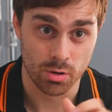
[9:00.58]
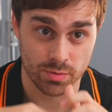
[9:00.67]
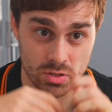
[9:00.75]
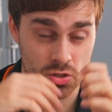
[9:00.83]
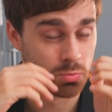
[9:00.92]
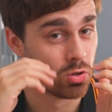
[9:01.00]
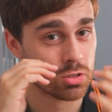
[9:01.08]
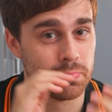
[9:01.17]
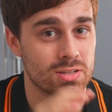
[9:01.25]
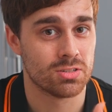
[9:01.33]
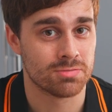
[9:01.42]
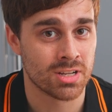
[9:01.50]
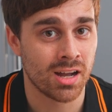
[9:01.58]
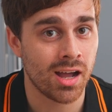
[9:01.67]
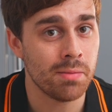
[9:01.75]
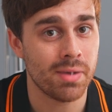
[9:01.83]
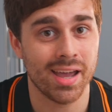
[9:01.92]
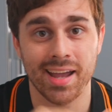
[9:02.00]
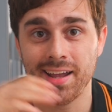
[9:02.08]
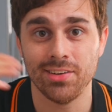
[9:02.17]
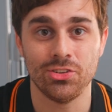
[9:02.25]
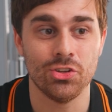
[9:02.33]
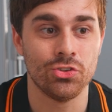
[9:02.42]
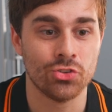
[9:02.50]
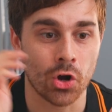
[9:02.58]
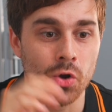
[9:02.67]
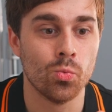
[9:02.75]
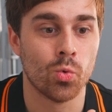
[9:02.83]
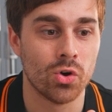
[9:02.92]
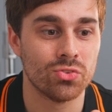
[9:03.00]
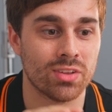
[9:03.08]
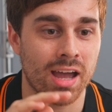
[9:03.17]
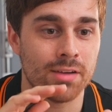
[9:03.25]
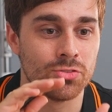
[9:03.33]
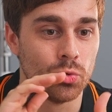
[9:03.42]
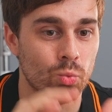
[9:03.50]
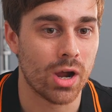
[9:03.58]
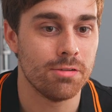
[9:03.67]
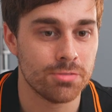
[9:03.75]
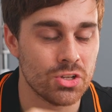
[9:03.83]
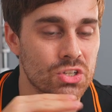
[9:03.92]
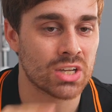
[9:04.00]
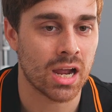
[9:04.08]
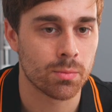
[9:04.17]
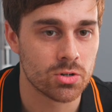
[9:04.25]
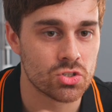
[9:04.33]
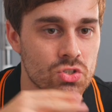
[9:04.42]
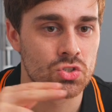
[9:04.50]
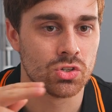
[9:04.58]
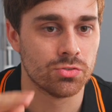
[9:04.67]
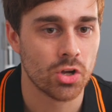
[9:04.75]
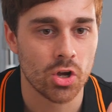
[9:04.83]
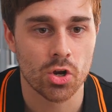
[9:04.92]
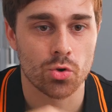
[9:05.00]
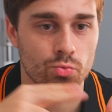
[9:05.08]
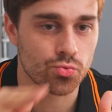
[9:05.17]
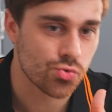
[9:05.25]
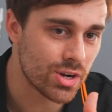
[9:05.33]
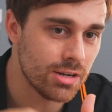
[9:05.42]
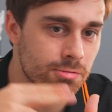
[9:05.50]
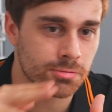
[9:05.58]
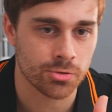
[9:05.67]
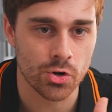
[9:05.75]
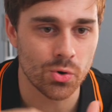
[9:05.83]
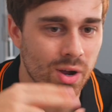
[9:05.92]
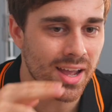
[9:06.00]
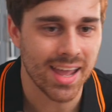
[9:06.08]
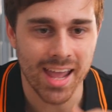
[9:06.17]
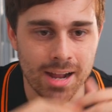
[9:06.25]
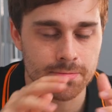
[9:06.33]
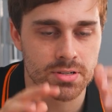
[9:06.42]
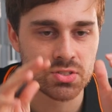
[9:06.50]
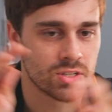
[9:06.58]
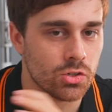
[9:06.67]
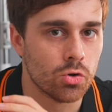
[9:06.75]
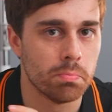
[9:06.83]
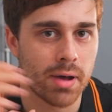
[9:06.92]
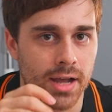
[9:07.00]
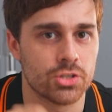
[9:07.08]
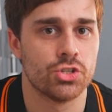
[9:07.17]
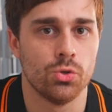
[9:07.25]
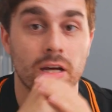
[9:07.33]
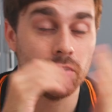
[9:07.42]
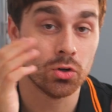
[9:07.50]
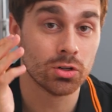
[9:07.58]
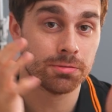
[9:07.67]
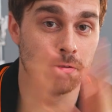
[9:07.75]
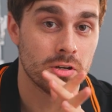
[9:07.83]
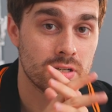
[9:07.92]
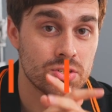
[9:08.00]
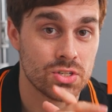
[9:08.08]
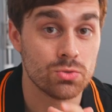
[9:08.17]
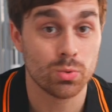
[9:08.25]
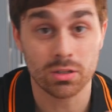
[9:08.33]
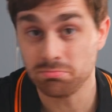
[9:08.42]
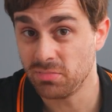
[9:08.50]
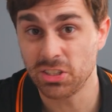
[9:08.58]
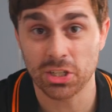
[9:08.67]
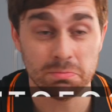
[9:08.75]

within a small space of time, and you don't want to have to wait for your camera to sort of read through every single batch. Now the autofocus is, well,